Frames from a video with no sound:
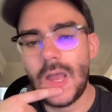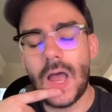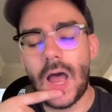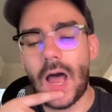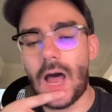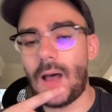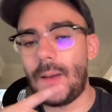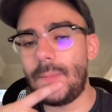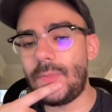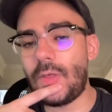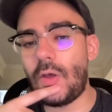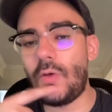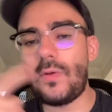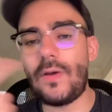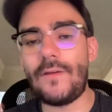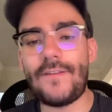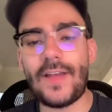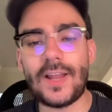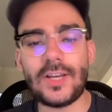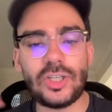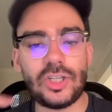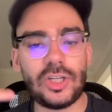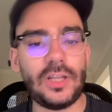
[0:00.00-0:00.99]
Though
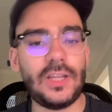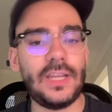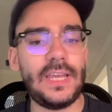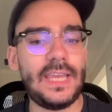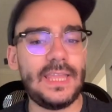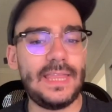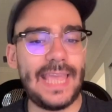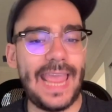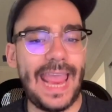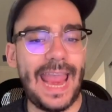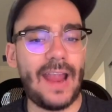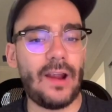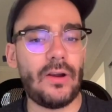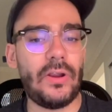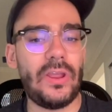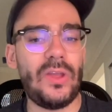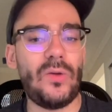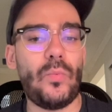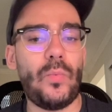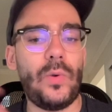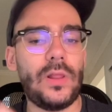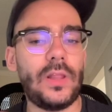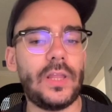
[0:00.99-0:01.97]
eventually the area
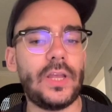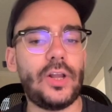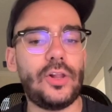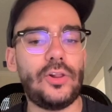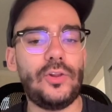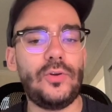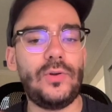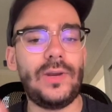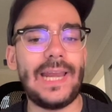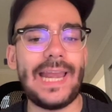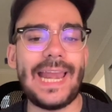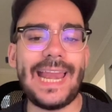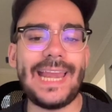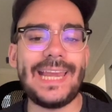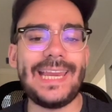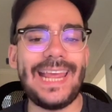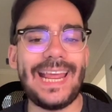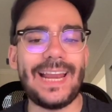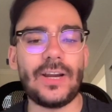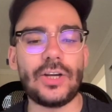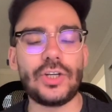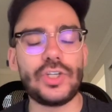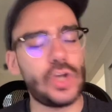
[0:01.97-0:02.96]
will include an
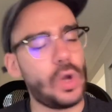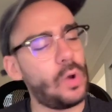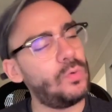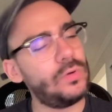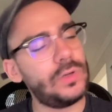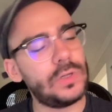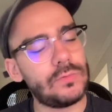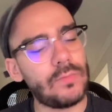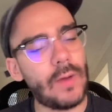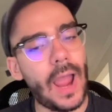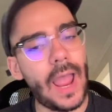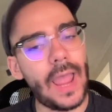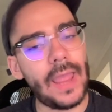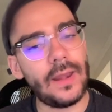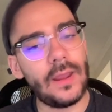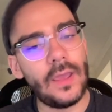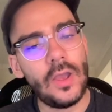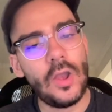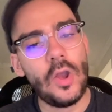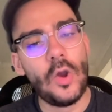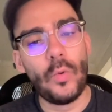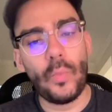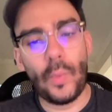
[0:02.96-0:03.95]
Indiana Jones ride,
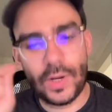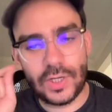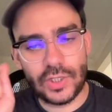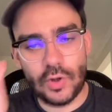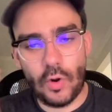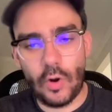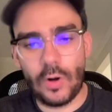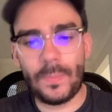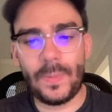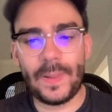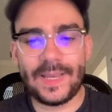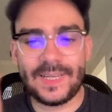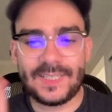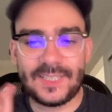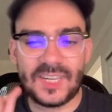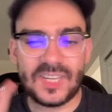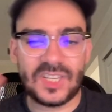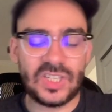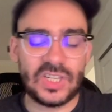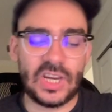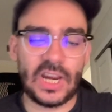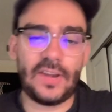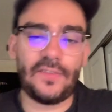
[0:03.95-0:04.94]
which notably is
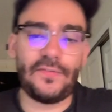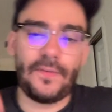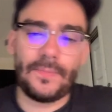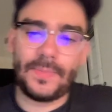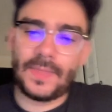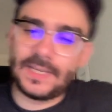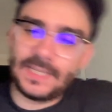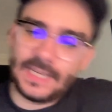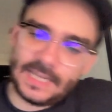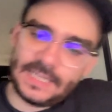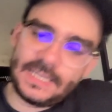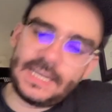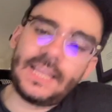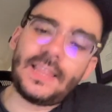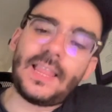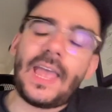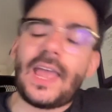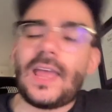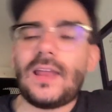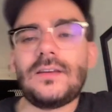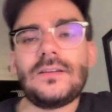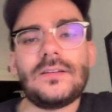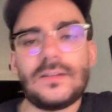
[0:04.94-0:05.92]
distinct from the
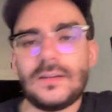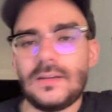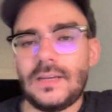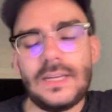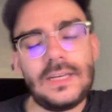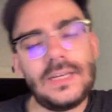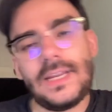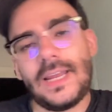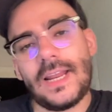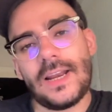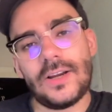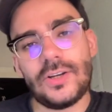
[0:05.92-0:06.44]
Disneyland Indiana